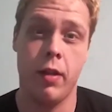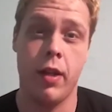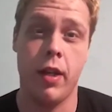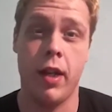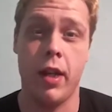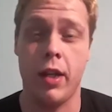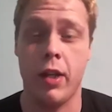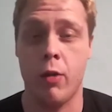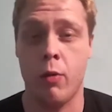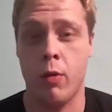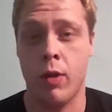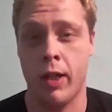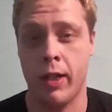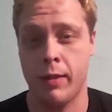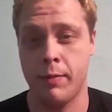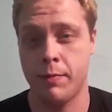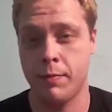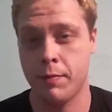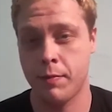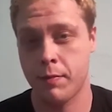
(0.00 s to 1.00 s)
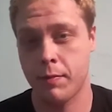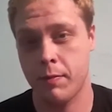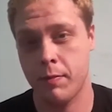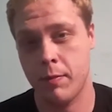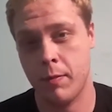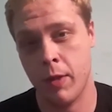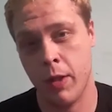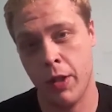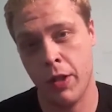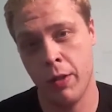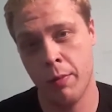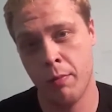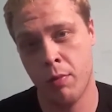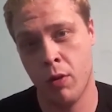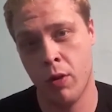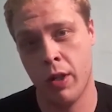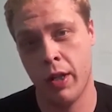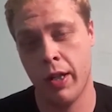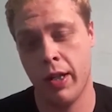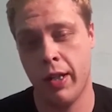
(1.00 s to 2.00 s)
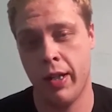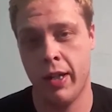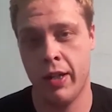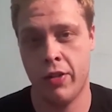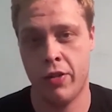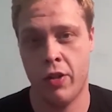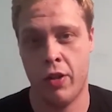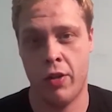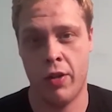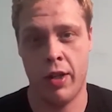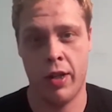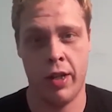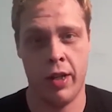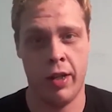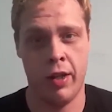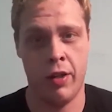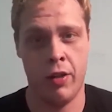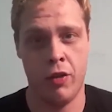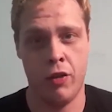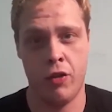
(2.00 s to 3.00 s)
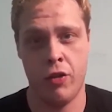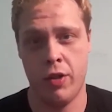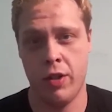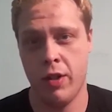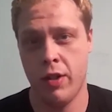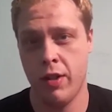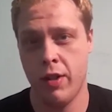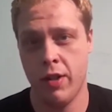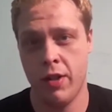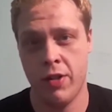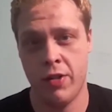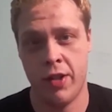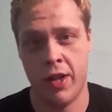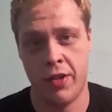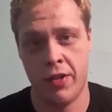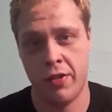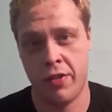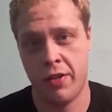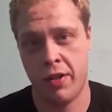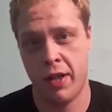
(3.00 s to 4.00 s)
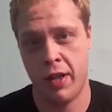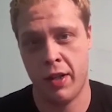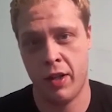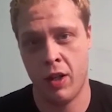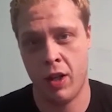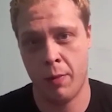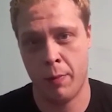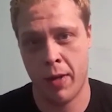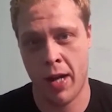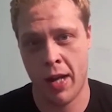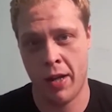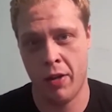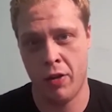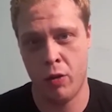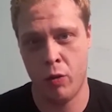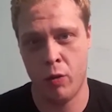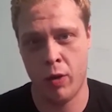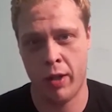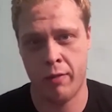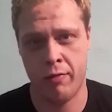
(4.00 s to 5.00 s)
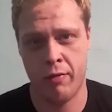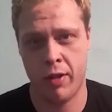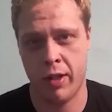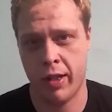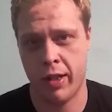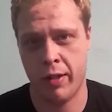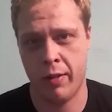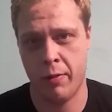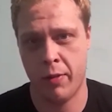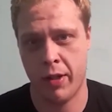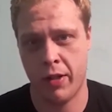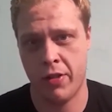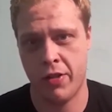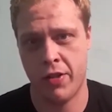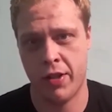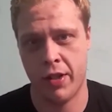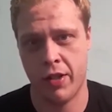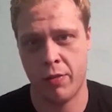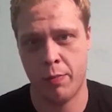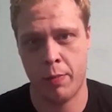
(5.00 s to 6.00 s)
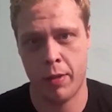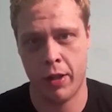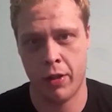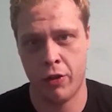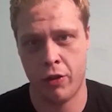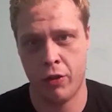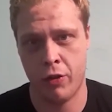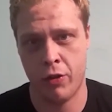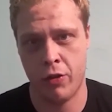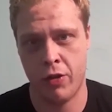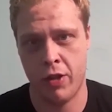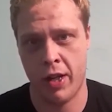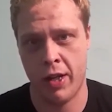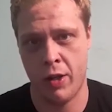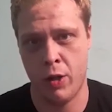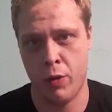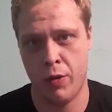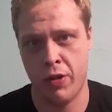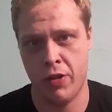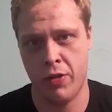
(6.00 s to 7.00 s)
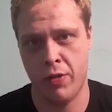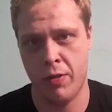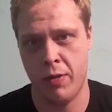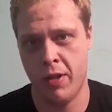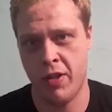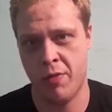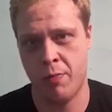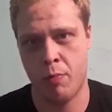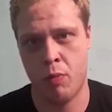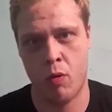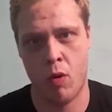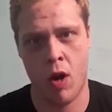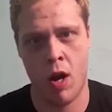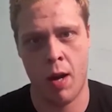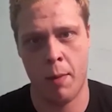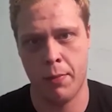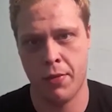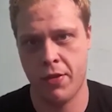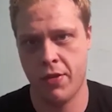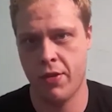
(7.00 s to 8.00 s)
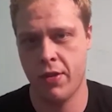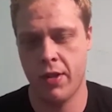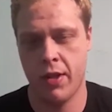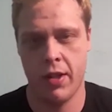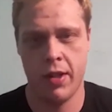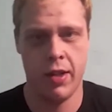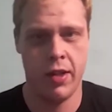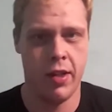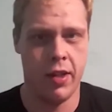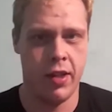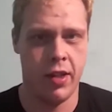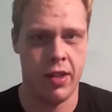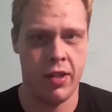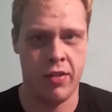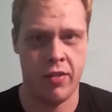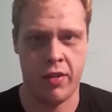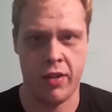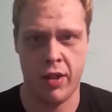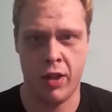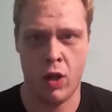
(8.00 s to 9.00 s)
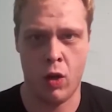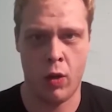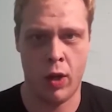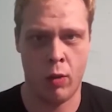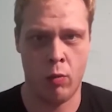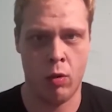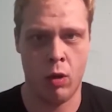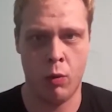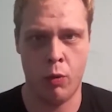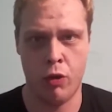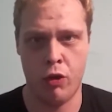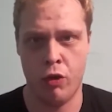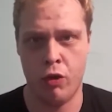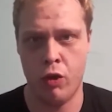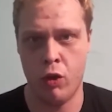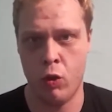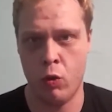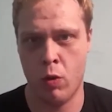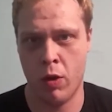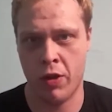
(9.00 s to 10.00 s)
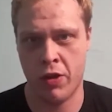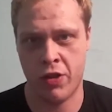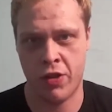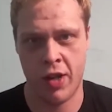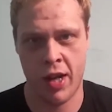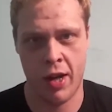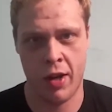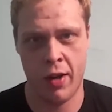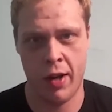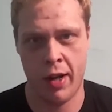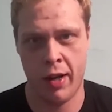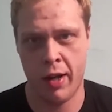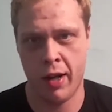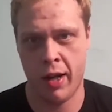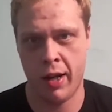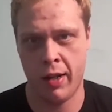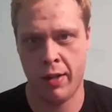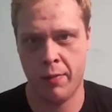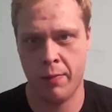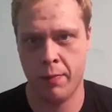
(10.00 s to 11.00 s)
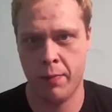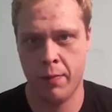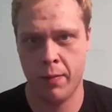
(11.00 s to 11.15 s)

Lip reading: Anyway, your boy gets on to Hinge, sets his thing up. I had to do like fucking like 6 pictures. I had to do these prompts. It's, like, what would you do on a Saturday night?